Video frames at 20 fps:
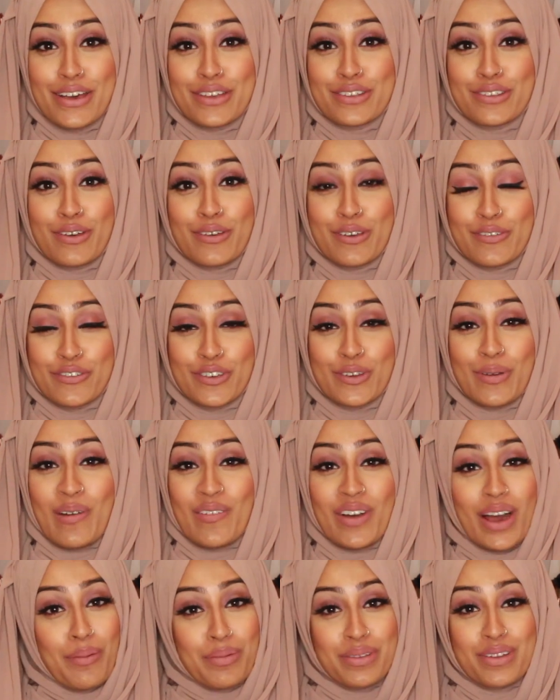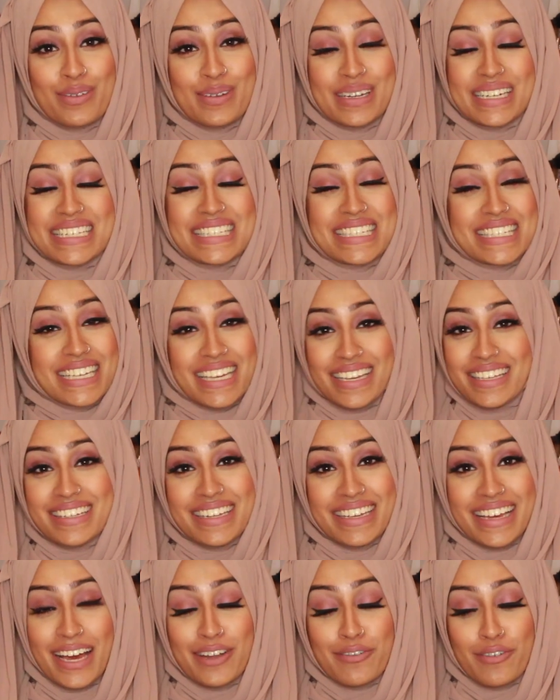so if you have absolutely
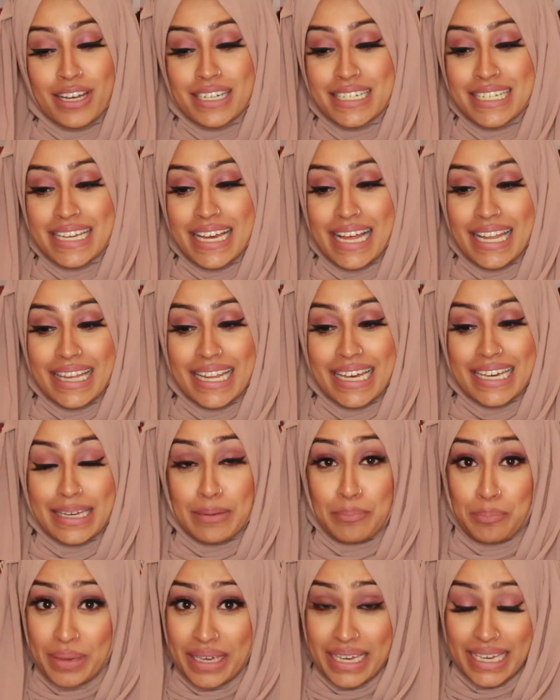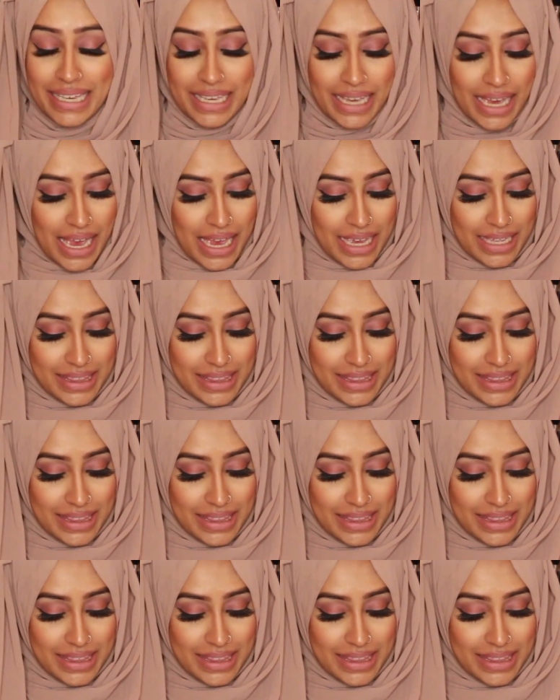disgusting handwriting like me,